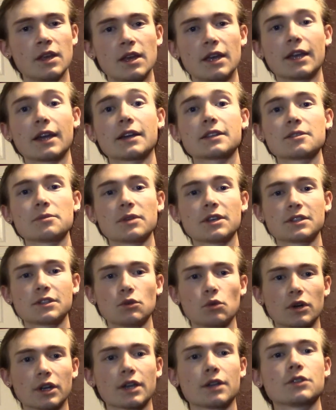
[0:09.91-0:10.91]
Hey guys,
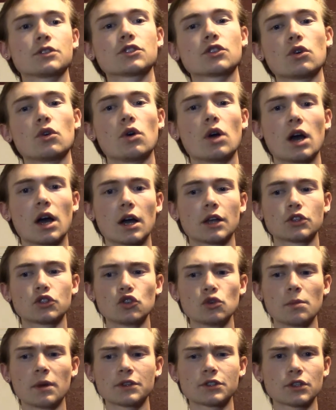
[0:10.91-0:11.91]
MBSC1 again. So
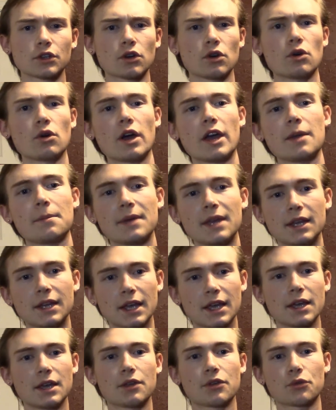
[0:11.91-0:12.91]
2 months ago I made
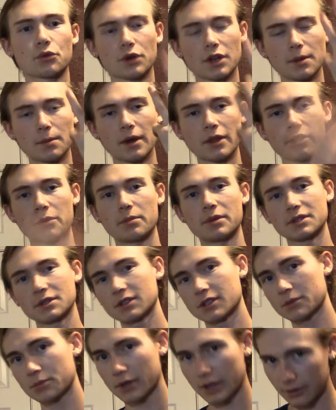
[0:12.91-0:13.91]
a 3-month
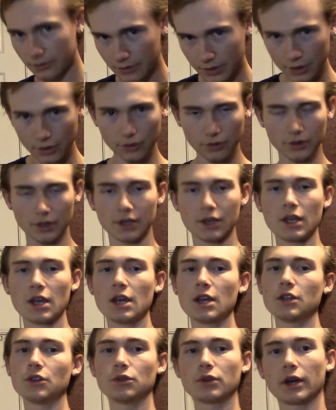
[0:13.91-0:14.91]
business plan video that
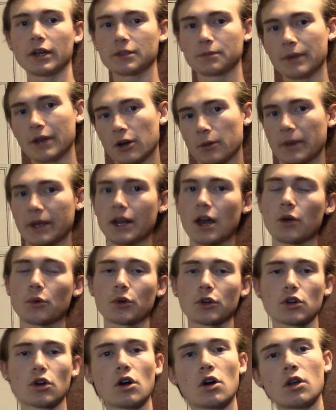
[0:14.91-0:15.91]
you guys may or may not
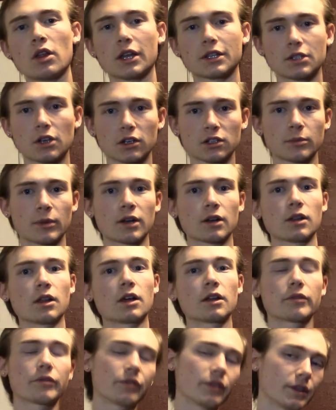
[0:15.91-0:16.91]
recall. I talked about a
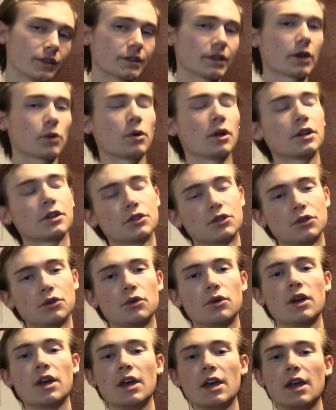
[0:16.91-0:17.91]
lot of things that I wanted to
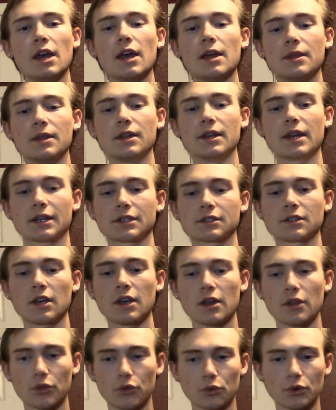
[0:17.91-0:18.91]
do in the next
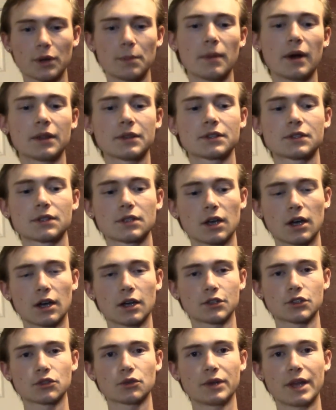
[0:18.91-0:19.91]
3 months.
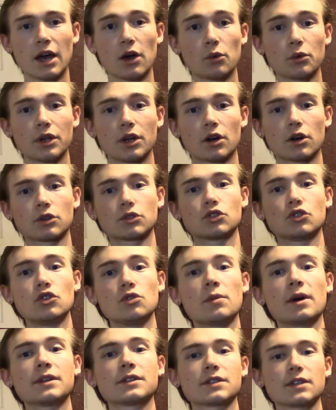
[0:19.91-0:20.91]
So now we are 2
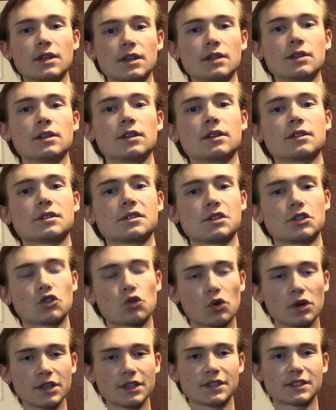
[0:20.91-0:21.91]
months in. It is the
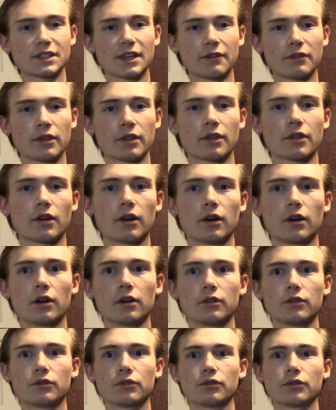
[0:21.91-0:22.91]
27th
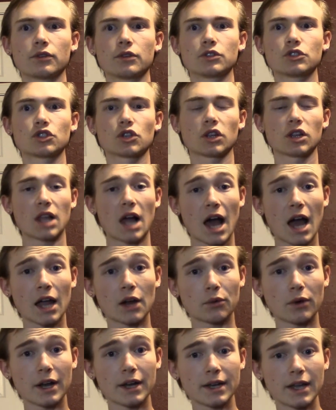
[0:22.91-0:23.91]
of July
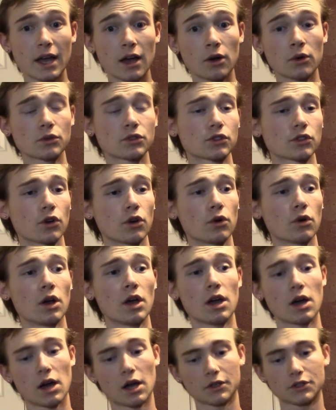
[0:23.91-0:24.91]
right now. So
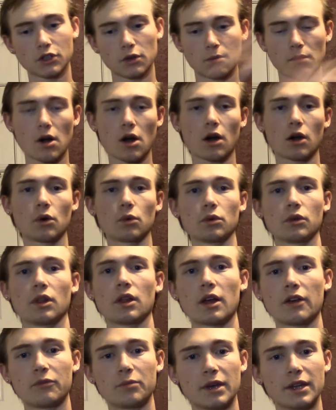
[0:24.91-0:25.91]
tomorrow will
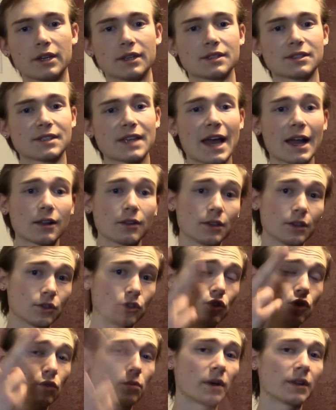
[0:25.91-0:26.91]
have been exactly
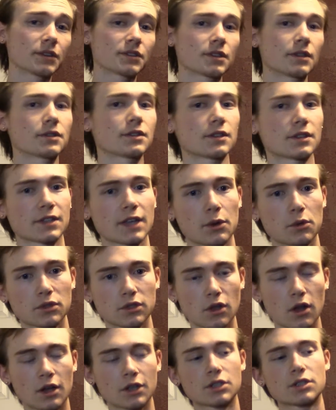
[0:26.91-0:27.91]
2 months since the site was
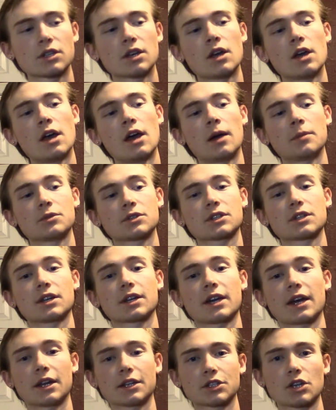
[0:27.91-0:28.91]
launched. I'm just going to
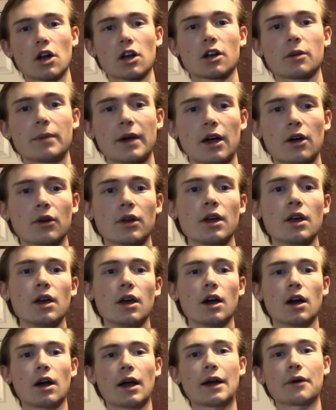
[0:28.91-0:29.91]
kind of talk about
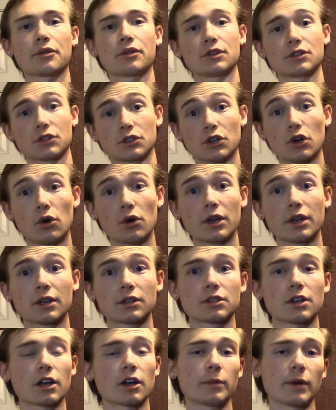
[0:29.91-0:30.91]
how things are going,
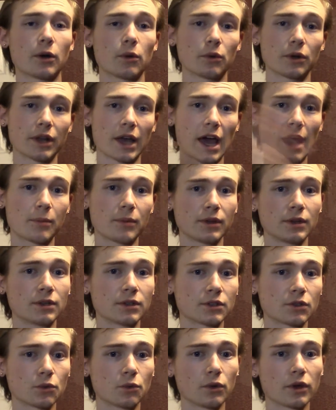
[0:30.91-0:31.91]
talk about what
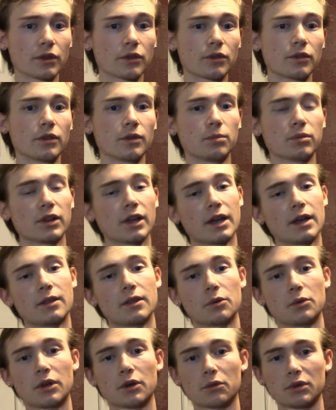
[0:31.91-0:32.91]
happened with the plan
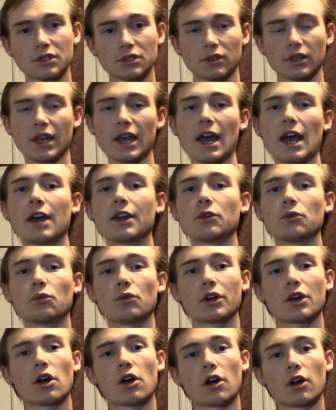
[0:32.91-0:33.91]
that we originally had and
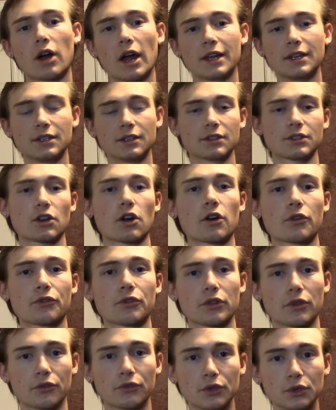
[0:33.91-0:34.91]
what our ideas are
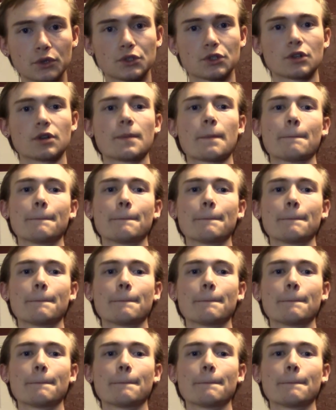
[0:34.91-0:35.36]
for the future.